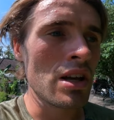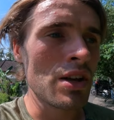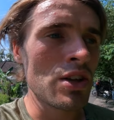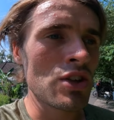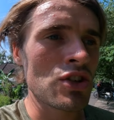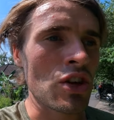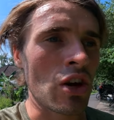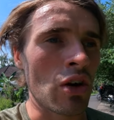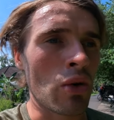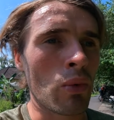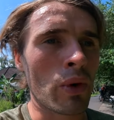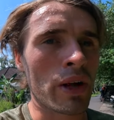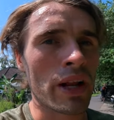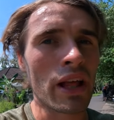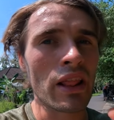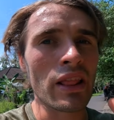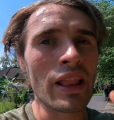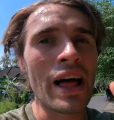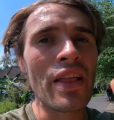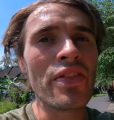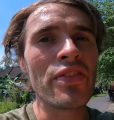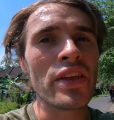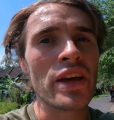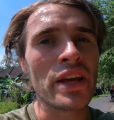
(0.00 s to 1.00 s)
So when I
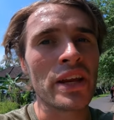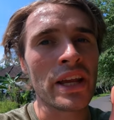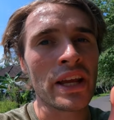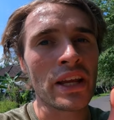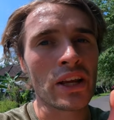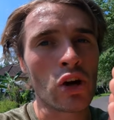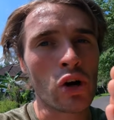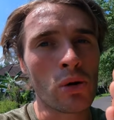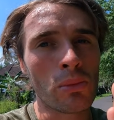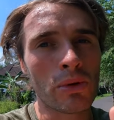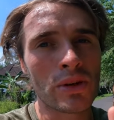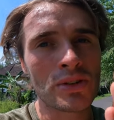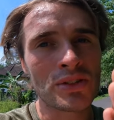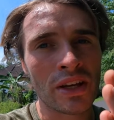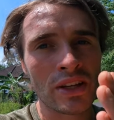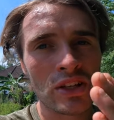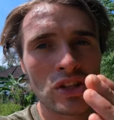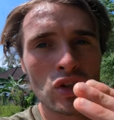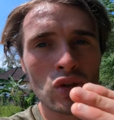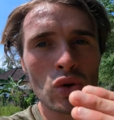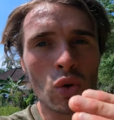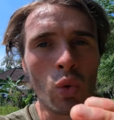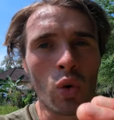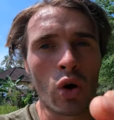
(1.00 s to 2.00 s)
landed, it almost like
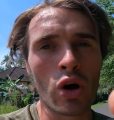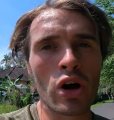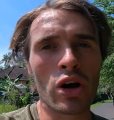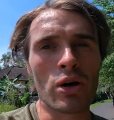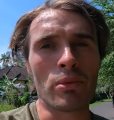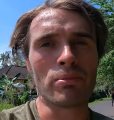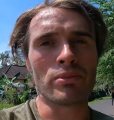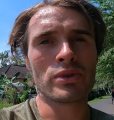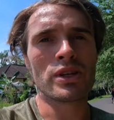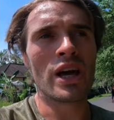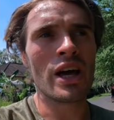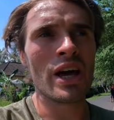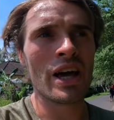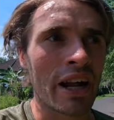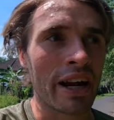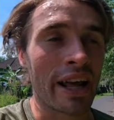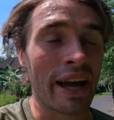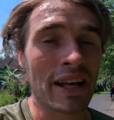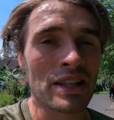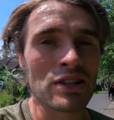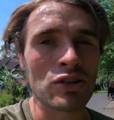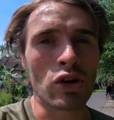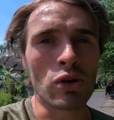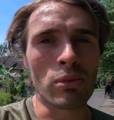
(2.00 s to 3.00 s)
squirmed and
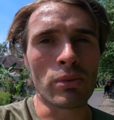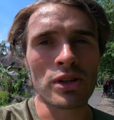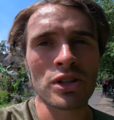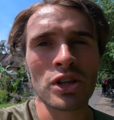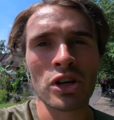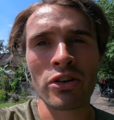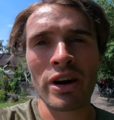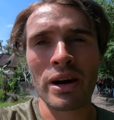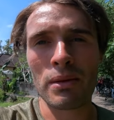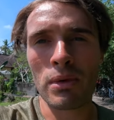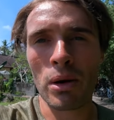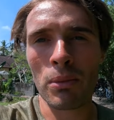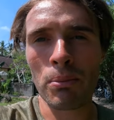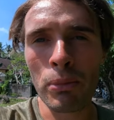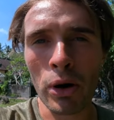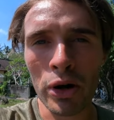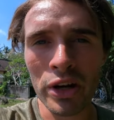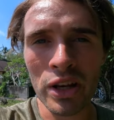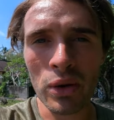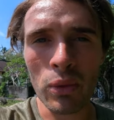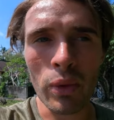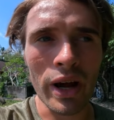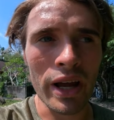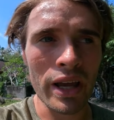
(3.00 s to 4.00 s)
I had to almost correct my
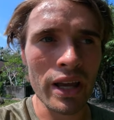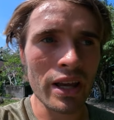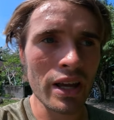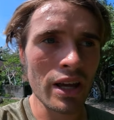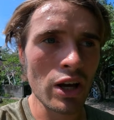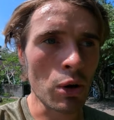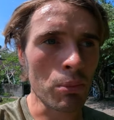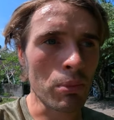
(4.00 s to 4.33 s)
body weight